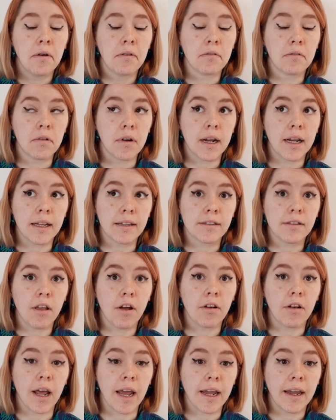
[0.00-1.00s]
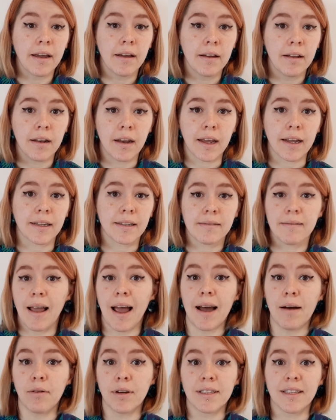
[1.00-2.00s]
really slowly, like
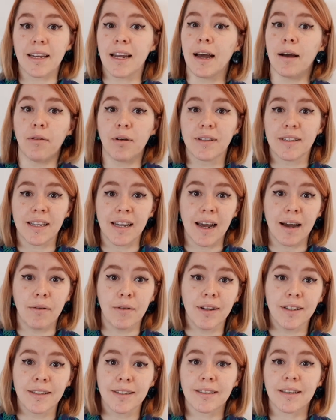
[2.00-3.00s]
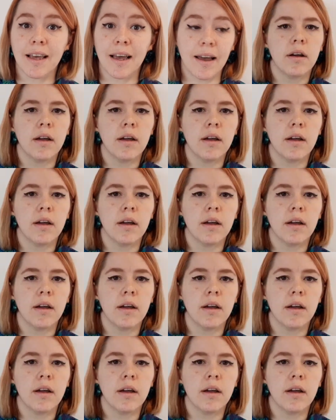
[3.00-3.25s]
hours and hours and hours.